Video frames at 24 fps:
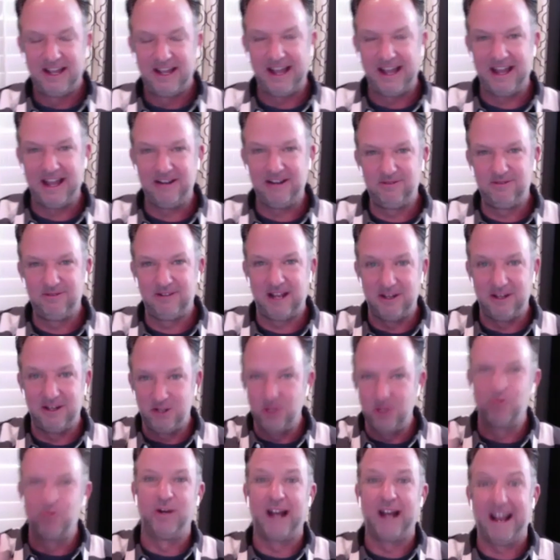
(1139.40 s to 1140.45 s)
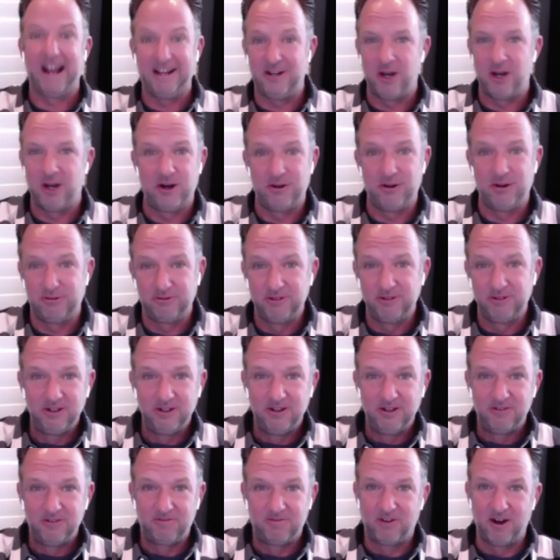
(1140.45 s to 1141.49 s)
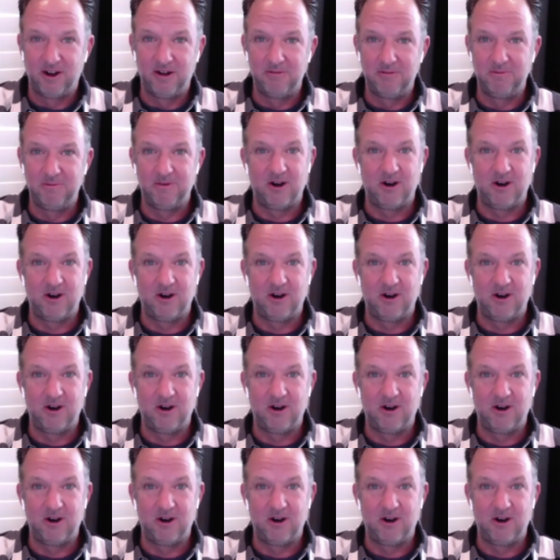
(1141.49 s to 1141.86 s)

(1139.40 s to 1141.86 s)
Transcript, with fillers: and and you and I know from